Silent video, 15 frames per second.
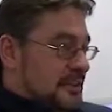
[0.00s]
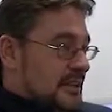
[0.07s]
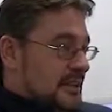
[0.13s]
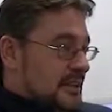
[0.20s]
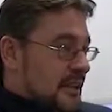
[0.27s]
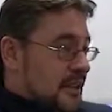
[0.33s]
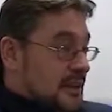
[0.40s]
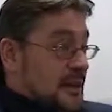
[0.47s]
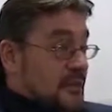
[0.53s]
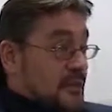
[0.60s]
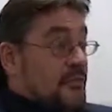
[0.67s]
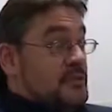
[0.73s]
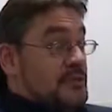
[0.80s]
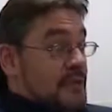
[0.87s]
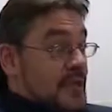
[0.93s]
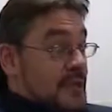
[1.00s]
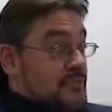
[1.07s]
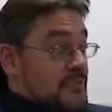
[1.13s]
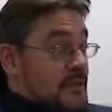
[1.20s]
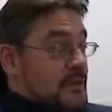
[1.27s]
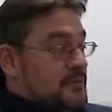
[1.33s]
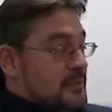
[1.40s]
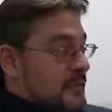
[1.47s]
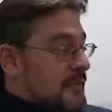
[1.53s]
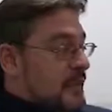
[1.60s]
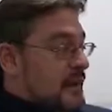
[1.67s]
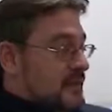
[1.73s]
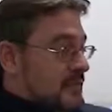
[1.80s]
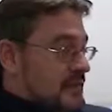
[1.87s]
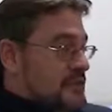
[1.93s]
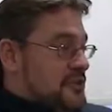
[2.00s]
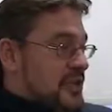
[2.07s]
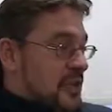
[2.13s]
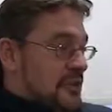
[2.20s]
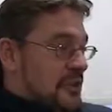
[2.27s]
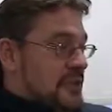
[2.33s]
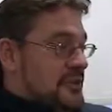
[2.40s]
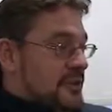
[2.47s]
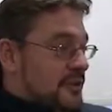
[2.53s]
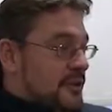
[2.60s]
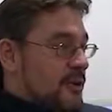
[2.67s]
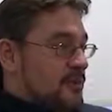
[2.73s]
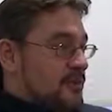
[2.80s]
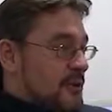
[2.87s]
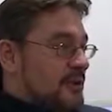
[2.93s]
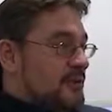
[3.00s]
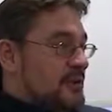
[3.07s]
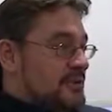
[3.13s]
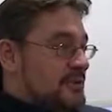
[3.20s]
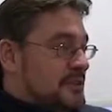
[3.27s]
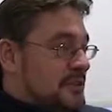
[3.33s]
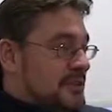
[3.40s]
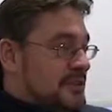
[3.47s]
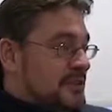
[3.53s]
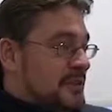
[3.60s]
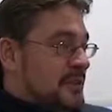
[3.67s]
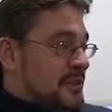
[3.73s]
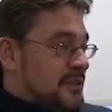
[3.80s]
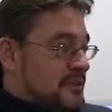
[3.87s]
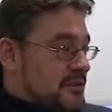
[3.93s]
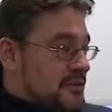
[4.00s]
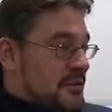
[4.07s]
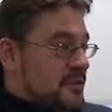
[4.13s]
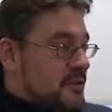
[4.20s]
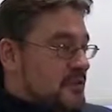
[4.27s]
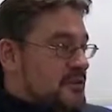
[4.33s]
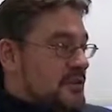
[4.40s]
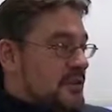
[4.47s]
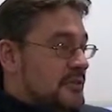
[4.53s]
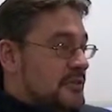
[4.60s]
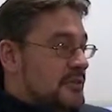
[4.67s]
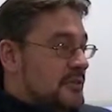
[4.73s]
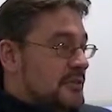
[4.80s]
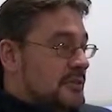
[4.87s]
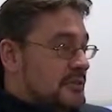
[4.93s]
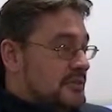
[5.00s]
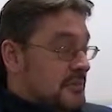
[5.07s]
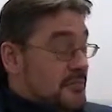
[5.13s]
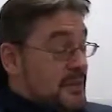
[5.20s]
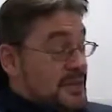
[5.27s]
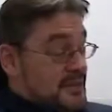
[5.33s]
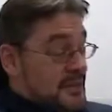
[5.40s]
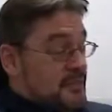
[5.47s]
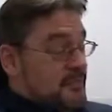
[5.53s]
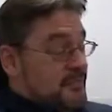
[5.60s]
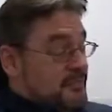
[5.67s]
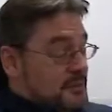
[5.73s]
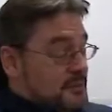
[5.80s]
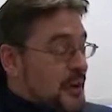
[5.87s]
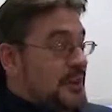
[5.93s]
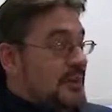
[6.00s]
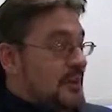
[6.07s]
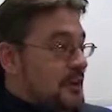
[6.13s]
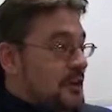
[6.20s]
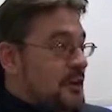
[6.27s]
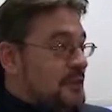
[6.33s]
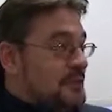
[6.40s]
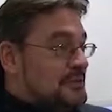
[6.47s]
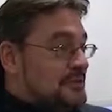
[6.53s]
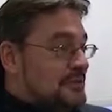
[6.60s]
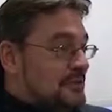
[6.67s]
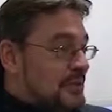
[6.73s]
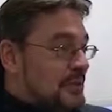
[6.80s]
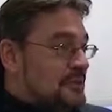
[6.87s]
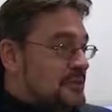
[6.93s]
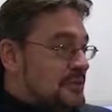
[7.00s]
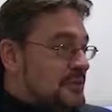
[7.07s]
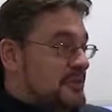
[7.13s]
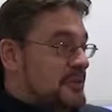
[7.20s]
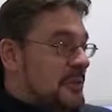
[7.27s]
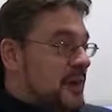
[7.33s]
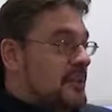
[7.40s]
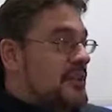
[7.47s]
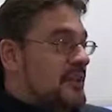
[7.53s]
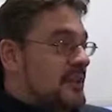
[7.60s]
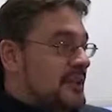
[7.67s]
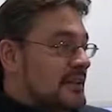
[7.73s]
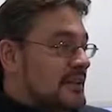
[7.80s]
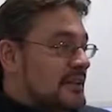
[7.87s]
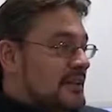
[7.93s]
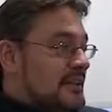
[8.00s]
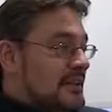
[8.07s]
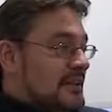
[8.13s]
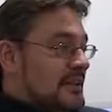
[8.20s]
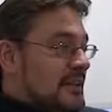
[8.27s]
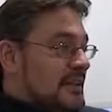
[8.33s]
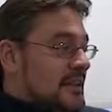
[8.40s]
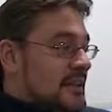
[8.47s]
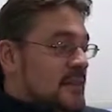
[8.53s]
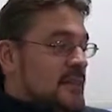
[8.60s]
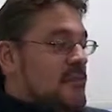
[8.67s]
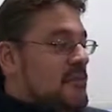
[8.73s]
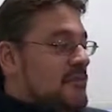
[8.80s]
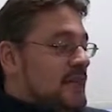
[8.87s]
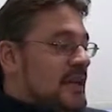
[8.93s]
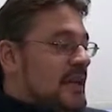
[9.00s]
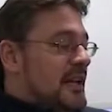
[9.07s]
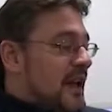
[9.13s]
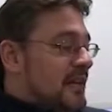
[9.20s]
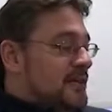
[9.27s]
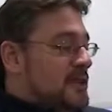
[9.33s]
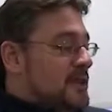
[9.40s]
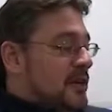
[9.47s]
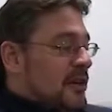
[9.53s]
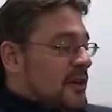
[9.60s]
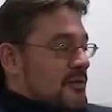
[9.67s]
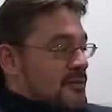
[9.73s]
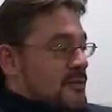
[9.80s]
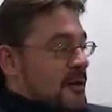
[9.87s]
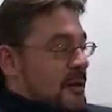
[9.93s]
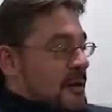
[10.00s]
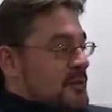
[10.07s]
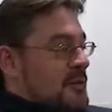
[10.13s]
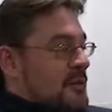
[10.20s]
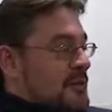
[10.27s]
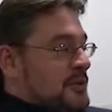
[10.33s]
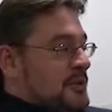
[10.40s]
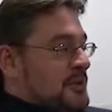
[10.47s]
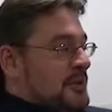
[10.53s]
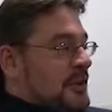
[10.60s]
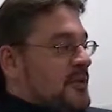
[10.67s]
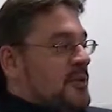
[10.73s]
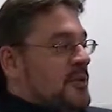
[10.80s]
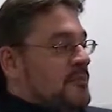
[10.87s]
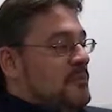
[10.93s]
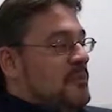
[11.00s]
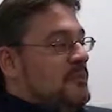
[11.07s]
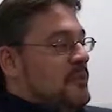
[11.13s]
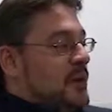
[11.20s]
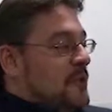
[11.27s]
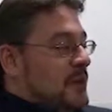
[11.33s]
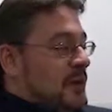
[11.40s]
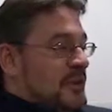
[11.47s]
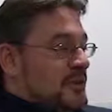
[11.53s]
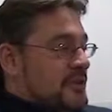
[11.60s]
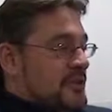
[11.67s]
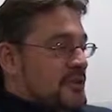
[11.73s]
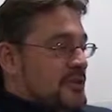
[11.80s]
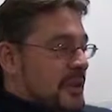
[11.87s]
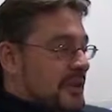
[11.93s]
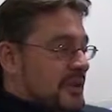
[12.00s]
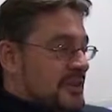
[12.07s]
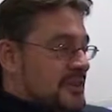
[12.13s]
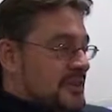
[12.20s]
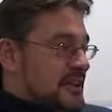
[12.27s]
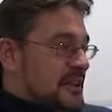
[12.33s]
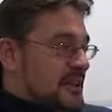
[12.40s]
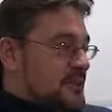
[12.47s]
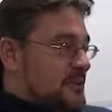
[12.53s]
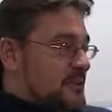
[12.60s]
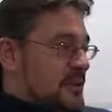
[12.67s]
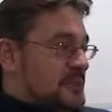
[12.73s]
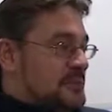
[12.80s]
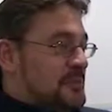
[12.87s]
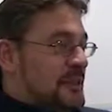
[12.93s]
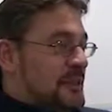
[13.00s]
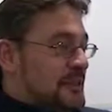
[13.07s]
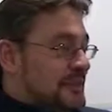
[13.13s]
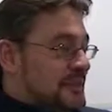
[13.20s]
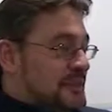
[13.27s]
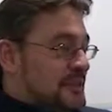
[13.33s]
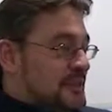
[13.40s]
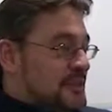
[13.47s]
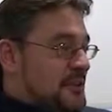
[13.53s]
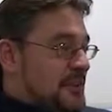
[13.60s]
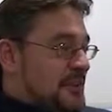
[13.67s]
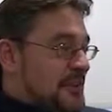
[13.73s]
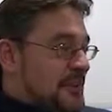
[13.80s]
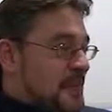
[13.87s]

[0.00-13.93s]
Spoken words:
Okay, now obviously that minimal amount is generating a lot of profits for the casino industry across the country, so it means they're spending a lot for those who do go in there. But we really haven't got what I would call, we've got what, 120 casinos approximately in this country.